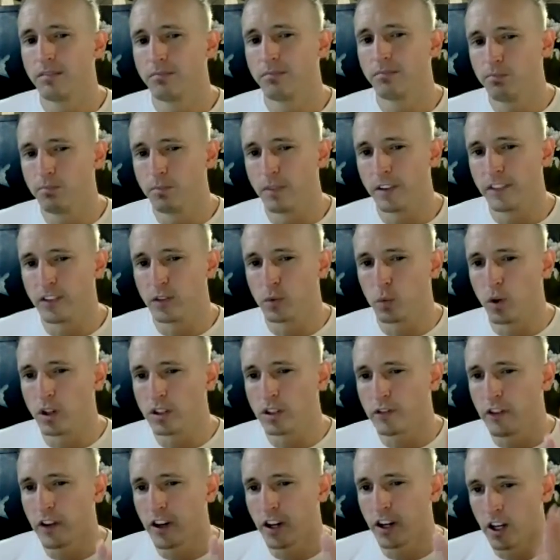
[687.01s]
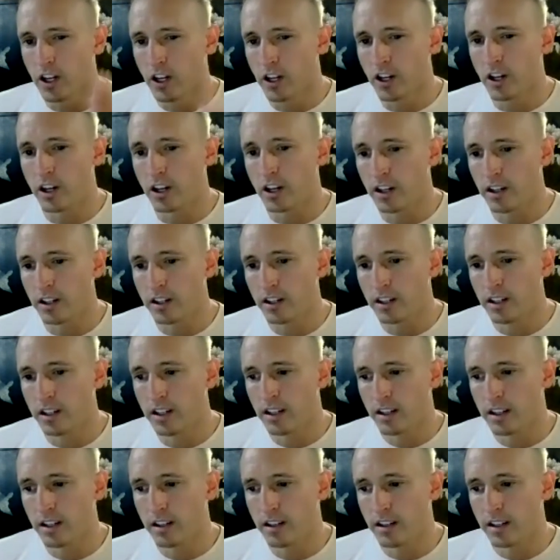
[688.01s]
if it's worked for her,
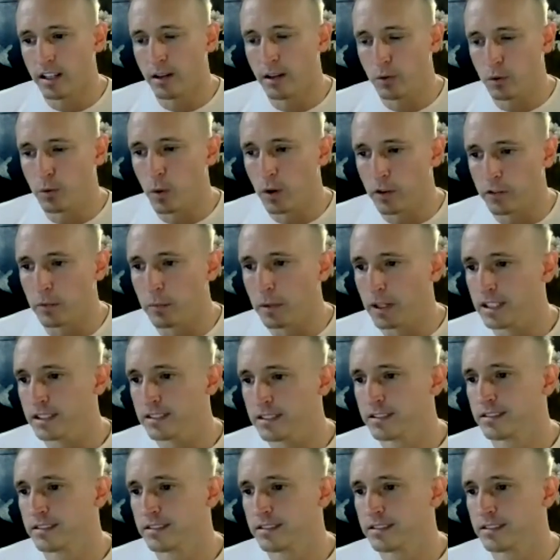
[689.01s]
it would work for me.